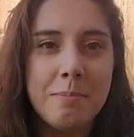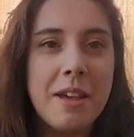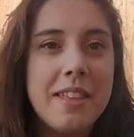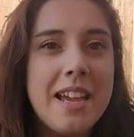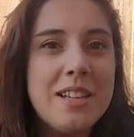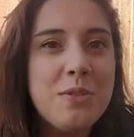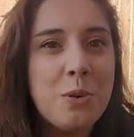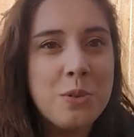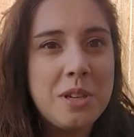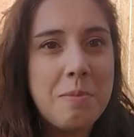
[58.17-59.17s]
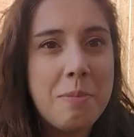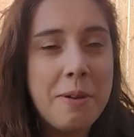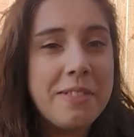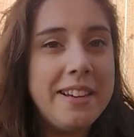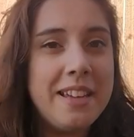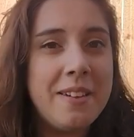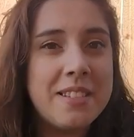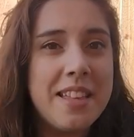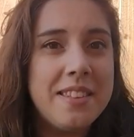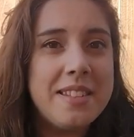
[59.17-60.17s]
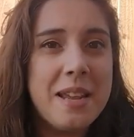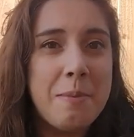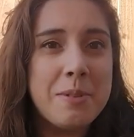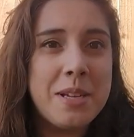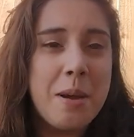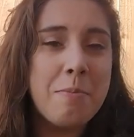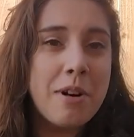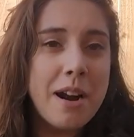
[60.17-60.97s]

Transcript: By the end of autumn, both the leaves and the stems turn